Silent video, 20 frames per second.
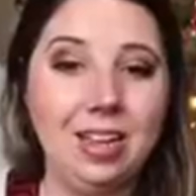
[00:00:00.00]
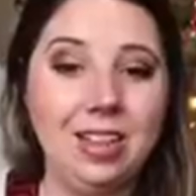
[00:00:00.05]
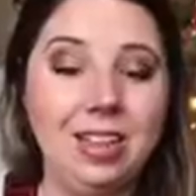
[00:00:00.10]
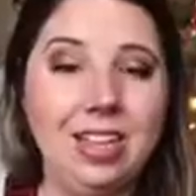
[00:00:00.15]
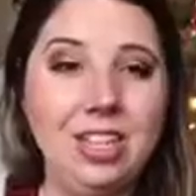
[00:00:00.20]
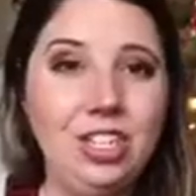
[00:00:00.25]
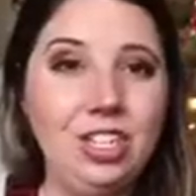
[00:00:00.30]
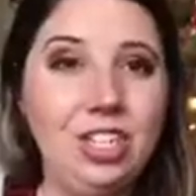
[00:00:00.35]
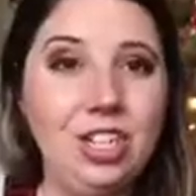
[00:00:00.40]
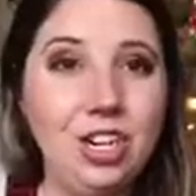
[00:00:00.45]

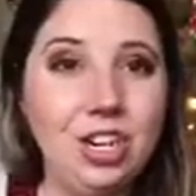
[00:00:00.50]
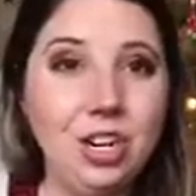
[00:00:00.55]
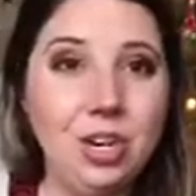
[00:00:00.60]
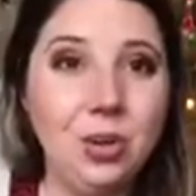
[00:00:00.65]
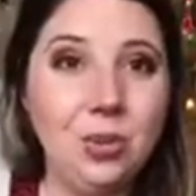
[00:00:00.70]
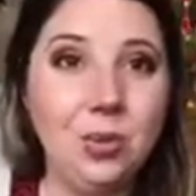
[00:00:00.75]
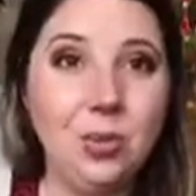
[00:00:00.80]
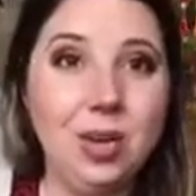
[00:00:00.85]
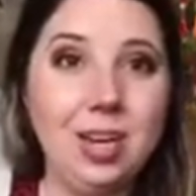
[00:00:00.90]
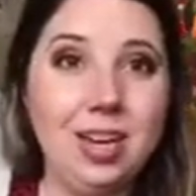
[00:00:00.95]
This
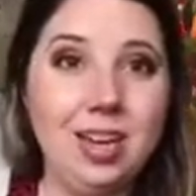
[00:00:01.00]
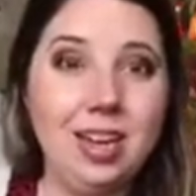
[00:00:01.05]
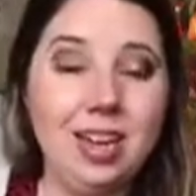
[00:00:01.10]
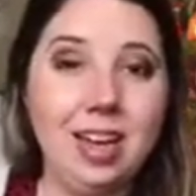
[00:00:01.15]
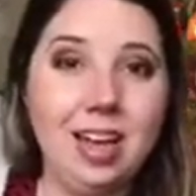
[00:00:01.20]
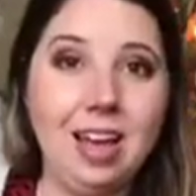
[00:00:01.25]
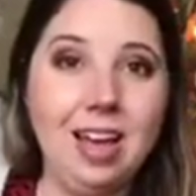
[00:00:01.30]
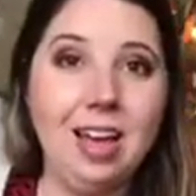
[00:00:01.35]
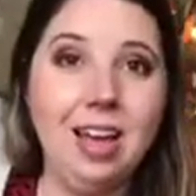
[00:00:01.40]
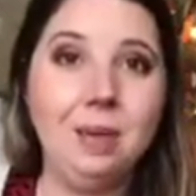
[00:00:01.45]
year
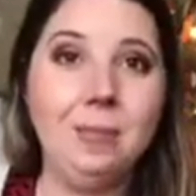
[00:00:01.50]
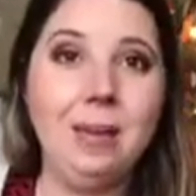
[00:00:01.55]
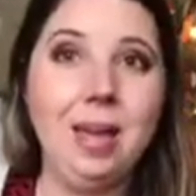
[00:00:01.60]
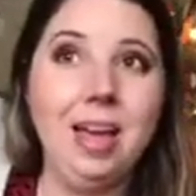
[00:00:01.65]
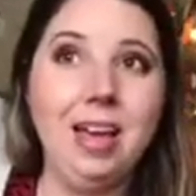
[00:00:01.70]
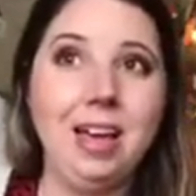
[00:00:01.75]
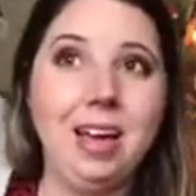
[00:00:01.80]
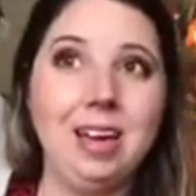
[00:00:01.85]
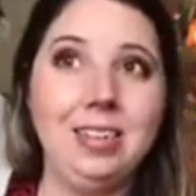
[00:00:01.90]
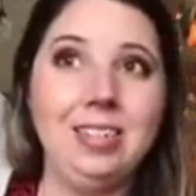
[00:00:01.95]
we
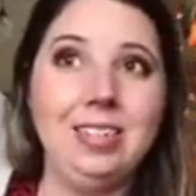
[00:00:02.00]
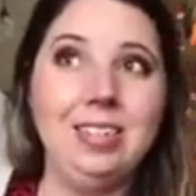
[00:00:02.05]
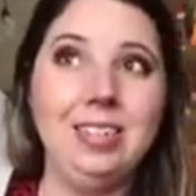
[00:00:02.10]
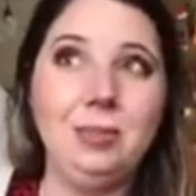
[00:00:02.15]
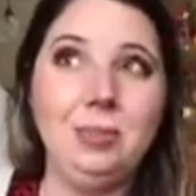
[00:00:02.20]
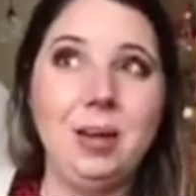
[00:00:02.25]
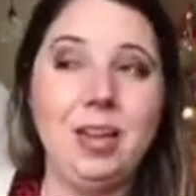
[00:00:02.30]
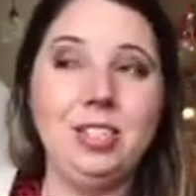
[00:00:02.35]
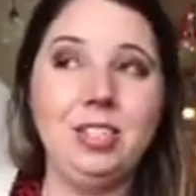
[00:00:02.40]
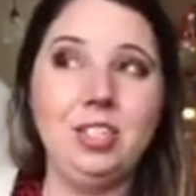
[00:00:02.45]
got to
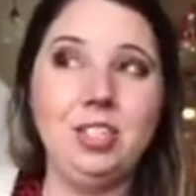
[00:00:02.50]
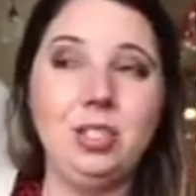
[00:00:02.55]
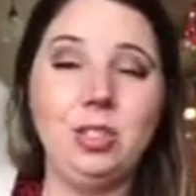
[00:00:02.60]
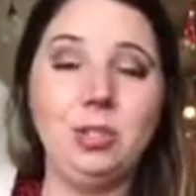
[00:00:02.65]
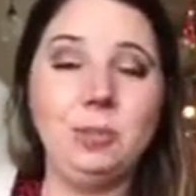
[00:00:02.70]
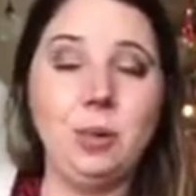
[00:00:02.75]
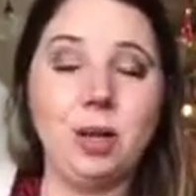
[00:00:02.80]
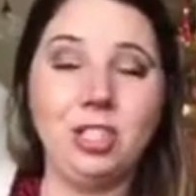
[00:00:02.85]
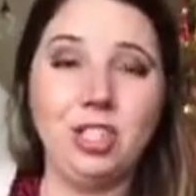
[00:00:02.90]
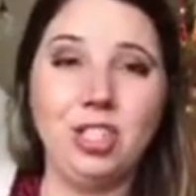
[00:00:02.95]

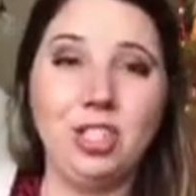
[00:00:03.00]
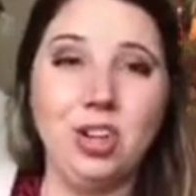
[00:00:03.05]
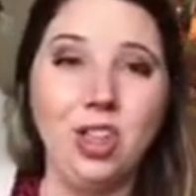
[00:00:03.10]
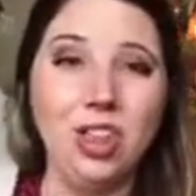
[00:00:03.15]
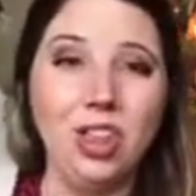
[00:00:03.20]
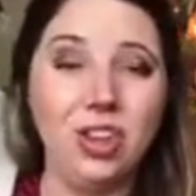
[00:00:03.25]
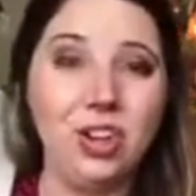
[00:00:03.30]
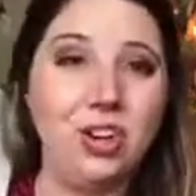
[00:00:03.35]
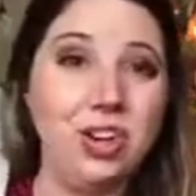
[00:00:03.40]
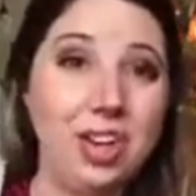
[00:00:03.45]
sponsor
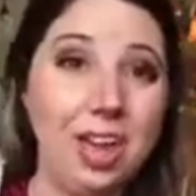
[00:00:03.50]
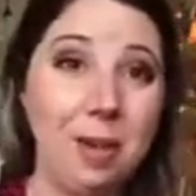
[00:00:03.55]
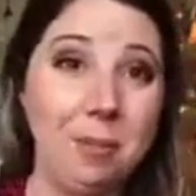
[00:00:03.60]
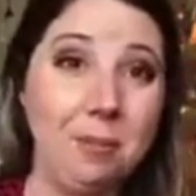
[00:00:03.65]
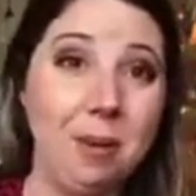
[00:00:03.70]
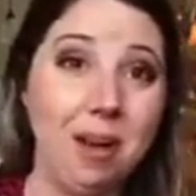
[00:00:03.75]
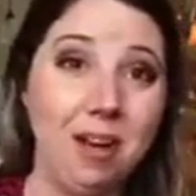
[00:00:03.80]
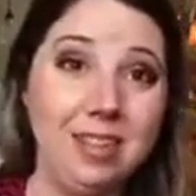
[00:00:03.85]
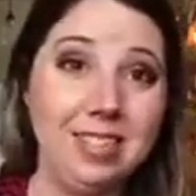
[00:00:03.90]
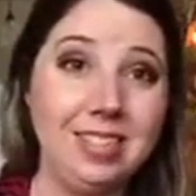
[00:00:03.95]

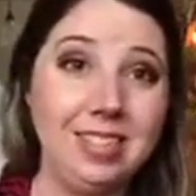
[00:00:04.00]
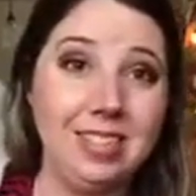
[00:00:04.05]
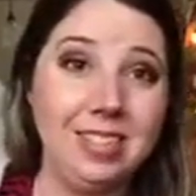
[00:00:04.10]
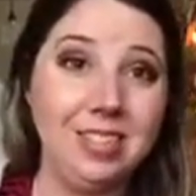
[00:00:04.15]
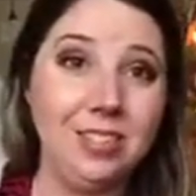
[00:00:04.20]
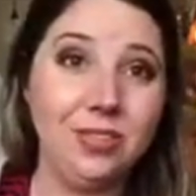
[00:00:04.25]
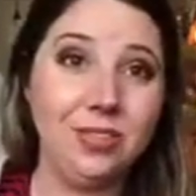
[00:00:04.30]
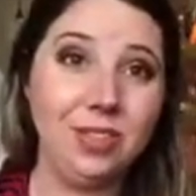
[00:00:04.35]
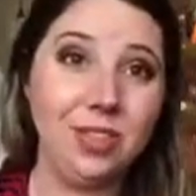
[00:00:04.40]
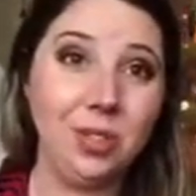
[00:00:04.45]
38
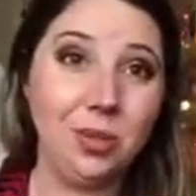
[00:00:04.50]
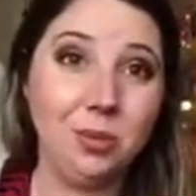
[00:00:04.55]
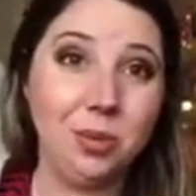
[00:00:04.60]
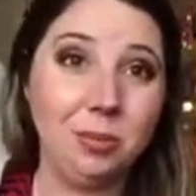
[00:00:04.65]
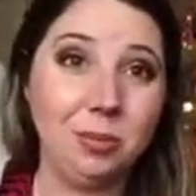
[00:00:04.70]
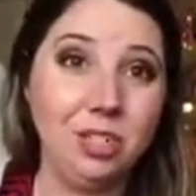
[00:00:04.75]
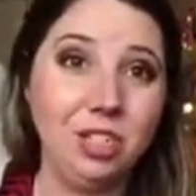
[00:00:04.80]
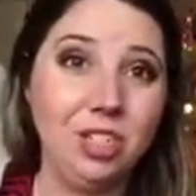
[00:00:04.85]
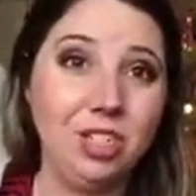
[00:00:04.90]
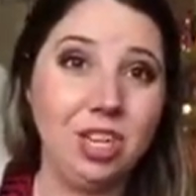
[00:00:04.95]
boxes for the
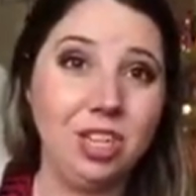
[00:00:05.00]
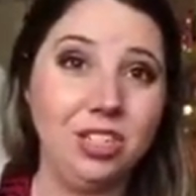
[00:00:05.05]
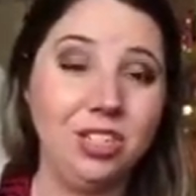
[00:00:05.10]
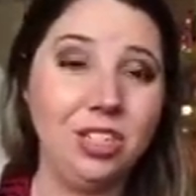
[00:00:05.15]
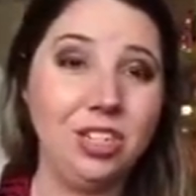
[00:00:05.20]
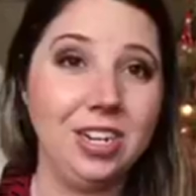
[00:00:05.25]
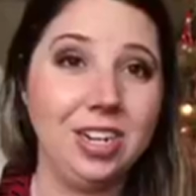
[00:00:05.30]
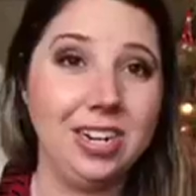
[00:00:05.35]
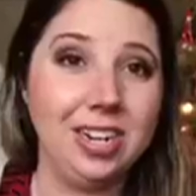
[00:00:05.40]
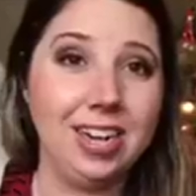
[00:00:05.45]
women's
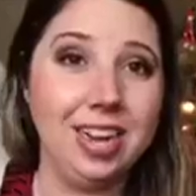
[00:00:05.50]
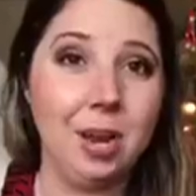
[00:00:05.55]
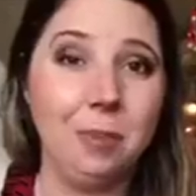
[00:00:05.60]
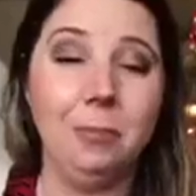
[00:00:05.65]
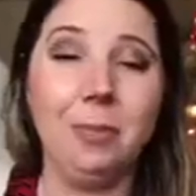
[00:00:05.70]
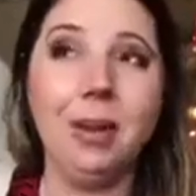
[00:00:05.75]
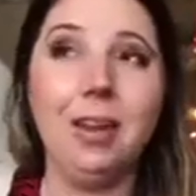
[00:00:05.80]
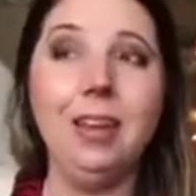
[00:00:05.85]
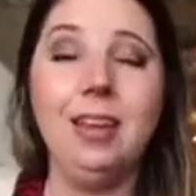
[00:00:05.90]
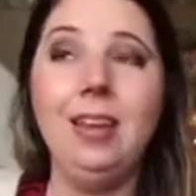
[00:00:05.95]
shelter in
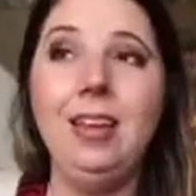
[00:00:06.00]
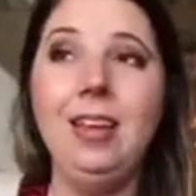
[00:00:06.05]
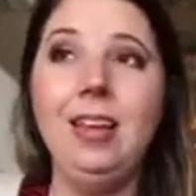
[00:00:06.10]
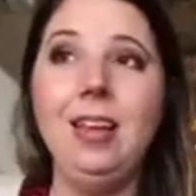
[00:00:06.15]
Nampa.